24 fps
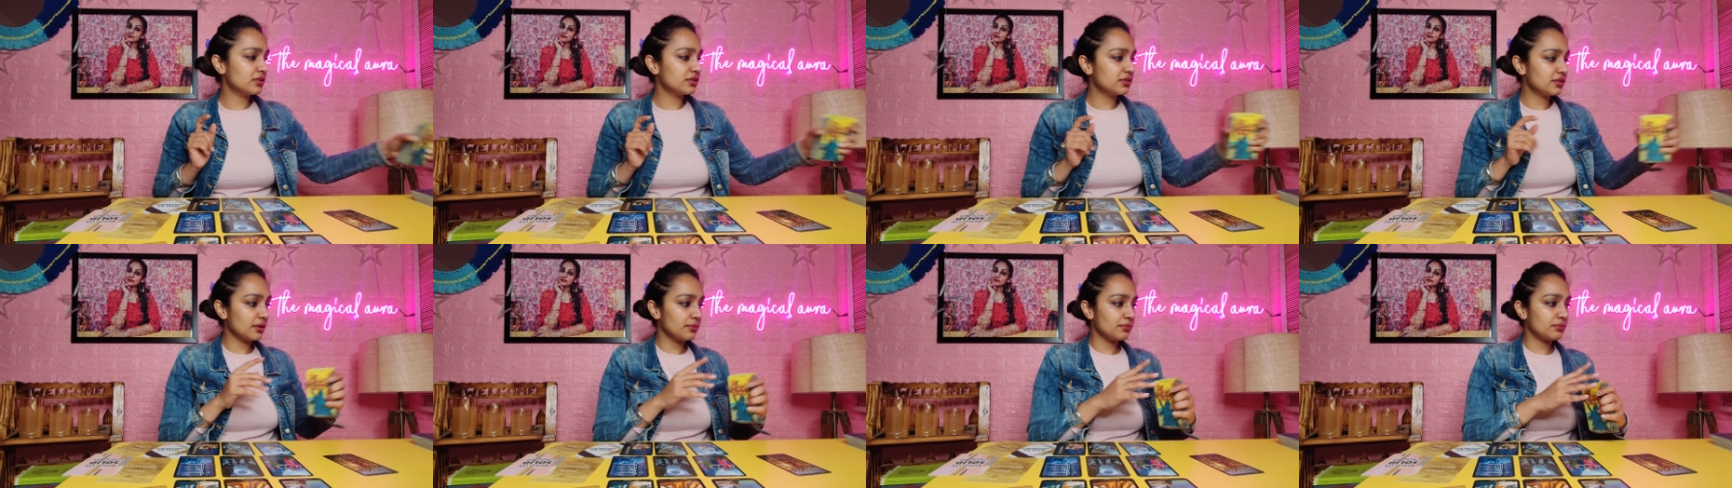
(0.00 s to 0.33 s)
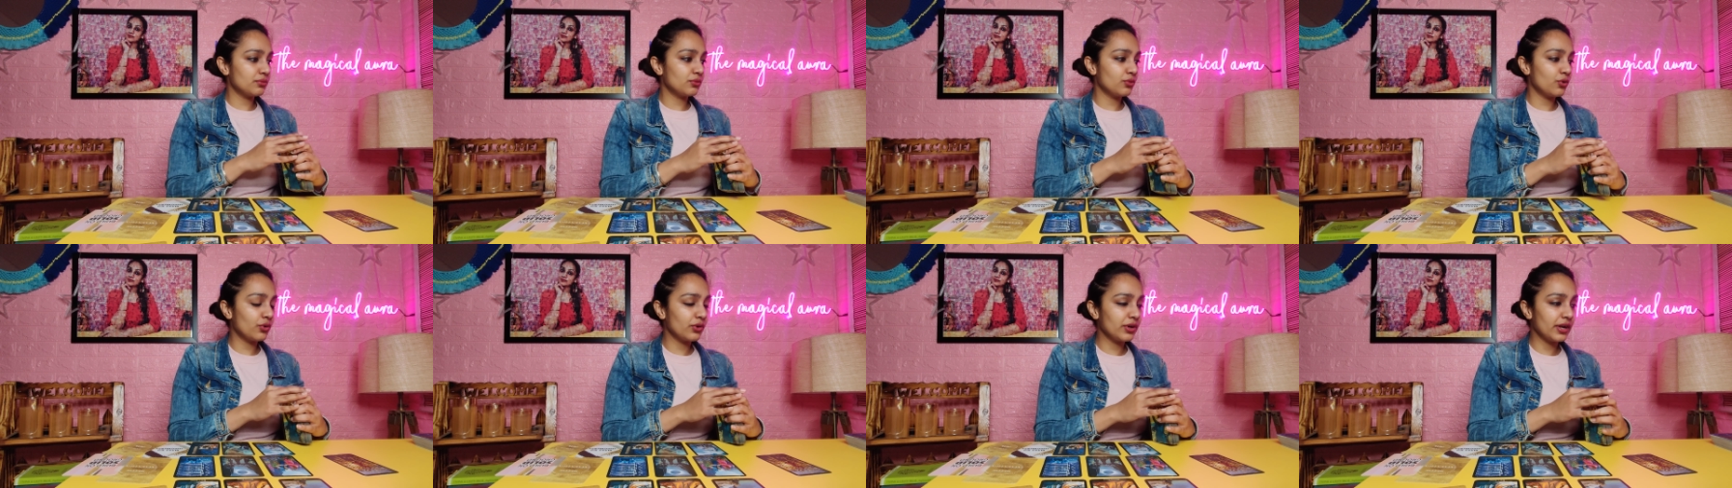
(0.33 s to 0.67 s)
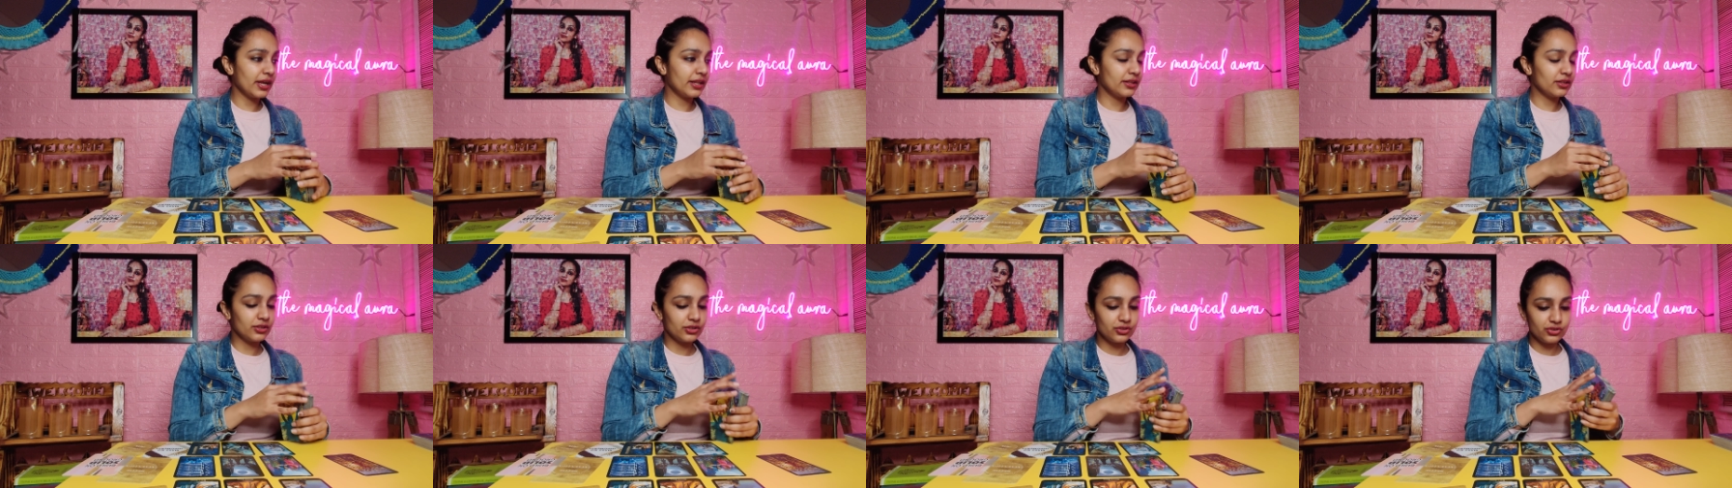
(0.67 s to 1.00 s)
some more
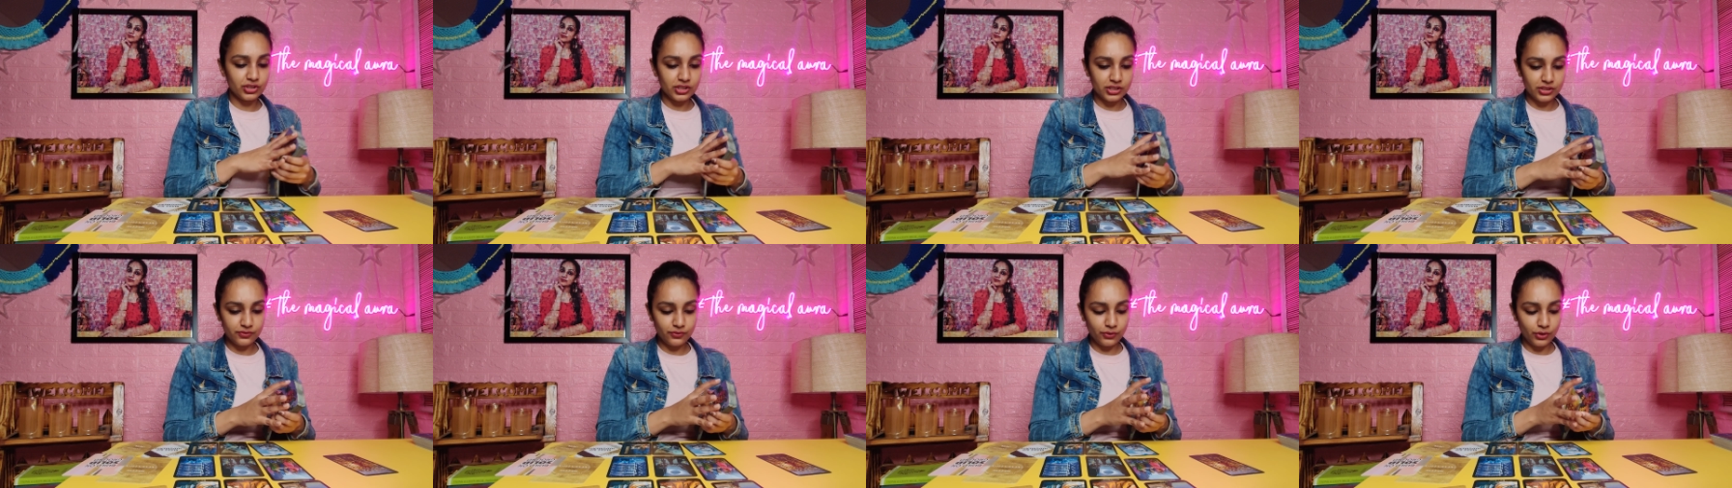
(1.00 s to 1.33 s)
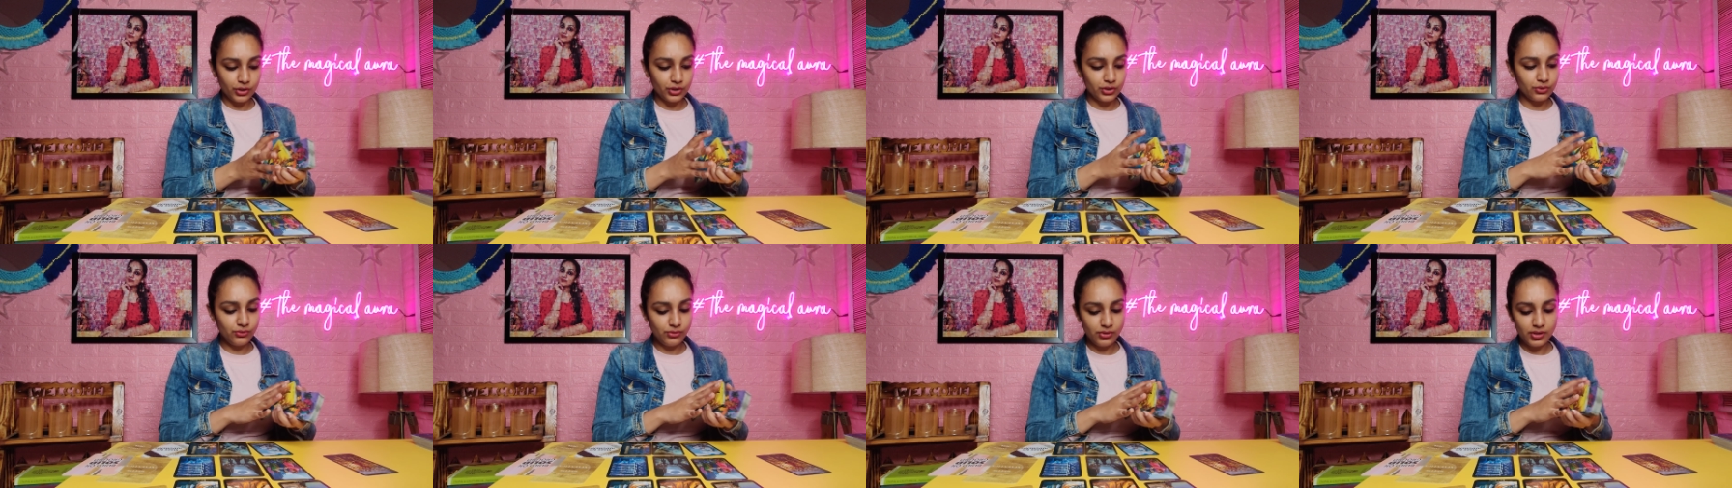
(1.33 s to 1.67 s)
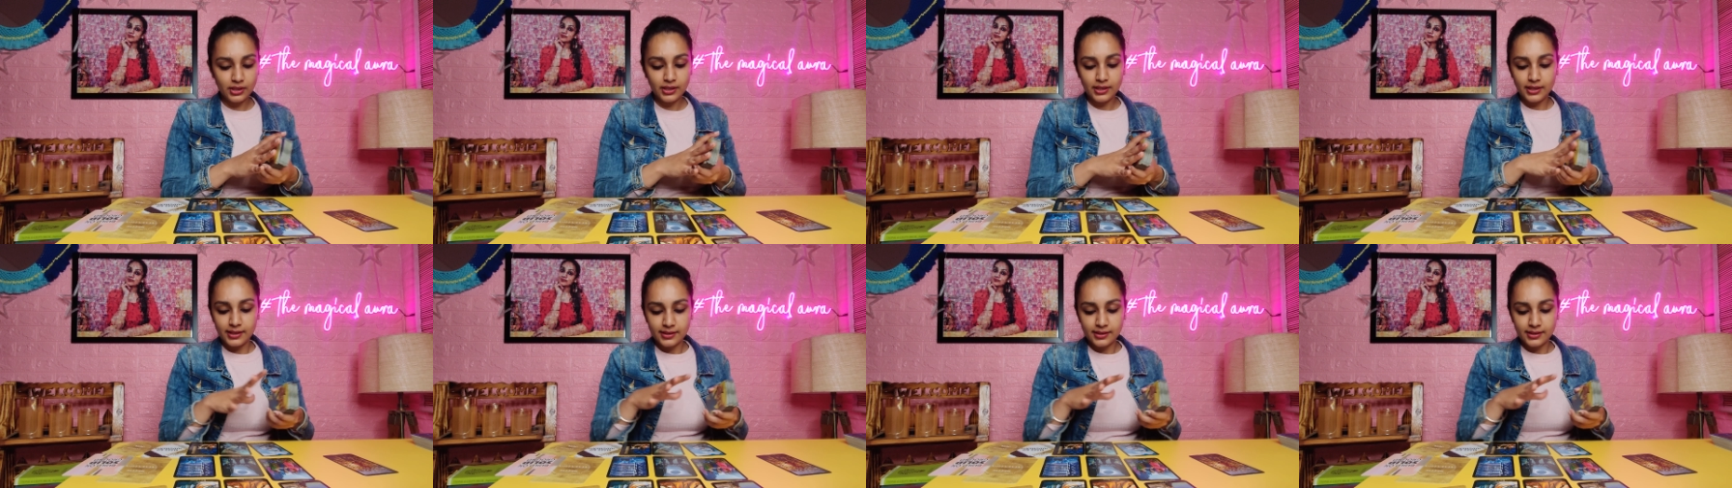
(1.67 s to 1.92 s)
energies for you,